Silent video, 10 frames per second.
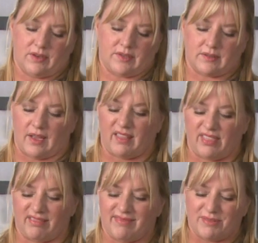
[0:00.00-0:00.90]
just like
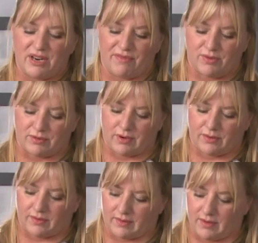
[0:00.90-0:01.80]
3 or 4
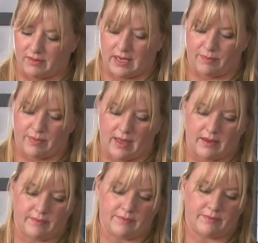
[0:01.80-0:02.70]
roses, I'll keep
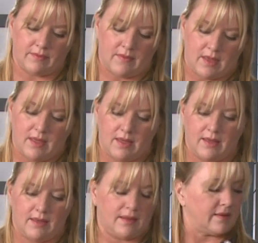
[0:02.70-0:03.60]
that.
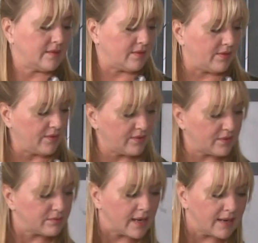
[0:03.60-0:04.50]
So those
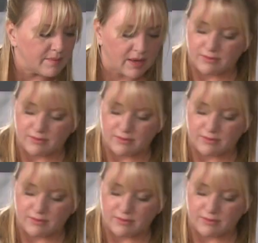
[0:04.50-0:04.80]
are ready. My